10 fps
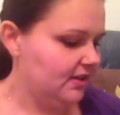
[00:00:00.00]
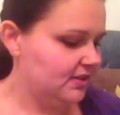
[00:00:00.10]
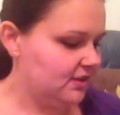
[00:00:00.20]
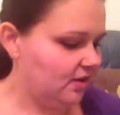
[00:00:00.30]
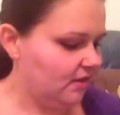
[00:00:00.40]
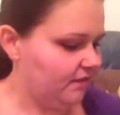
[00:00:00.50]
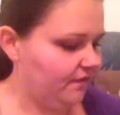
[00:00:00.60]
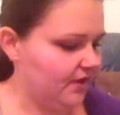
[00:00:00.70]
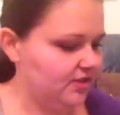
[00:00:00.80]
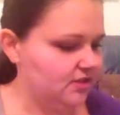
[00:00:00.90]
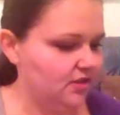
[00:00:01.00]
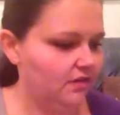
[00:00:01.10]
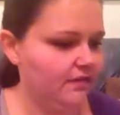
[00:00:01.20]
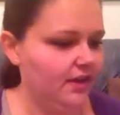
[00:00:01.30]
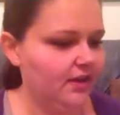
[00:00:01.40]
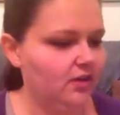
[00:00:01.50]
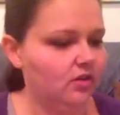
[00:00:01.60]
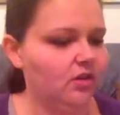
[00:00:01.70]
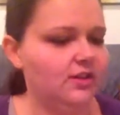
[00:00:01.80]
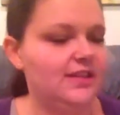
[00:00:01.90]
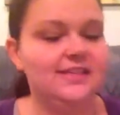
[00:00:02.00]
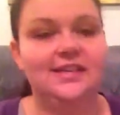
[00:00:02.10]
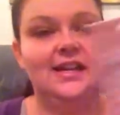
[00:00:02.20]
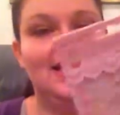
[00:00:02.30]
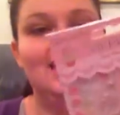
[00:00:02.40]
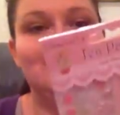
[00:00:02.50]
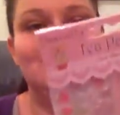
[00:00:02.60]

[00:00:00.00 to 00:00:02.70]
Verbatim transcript: So first off, I got these clear